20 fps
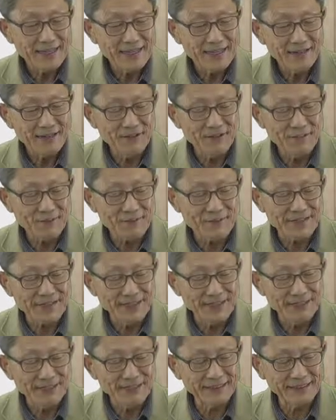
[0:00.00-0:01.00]

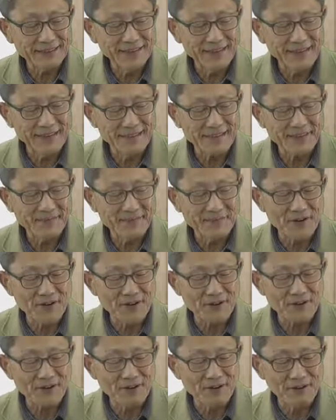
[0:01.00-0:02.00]
represented as a
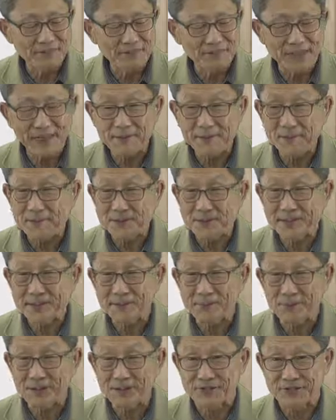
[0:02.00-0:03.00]
function of temperature and
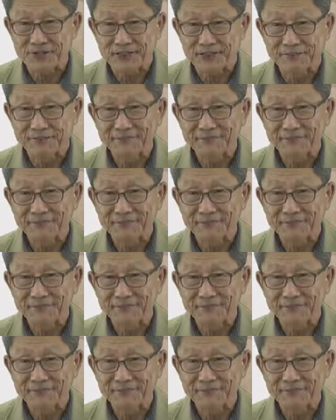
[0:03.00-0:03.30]
pressure.